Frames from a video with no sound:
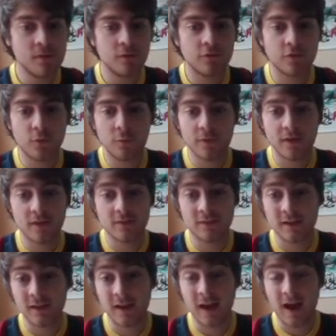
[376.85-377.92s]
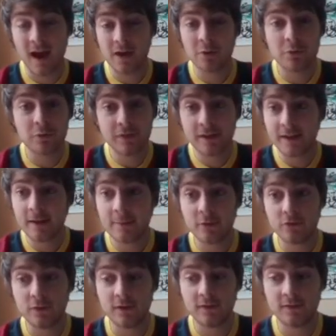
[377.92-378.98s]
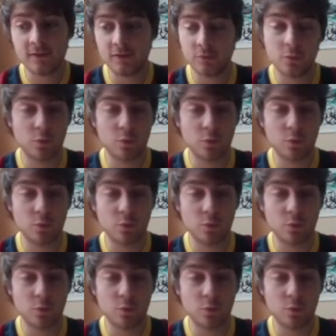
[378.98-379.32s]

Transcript: So with that said, I don't think Game Week 26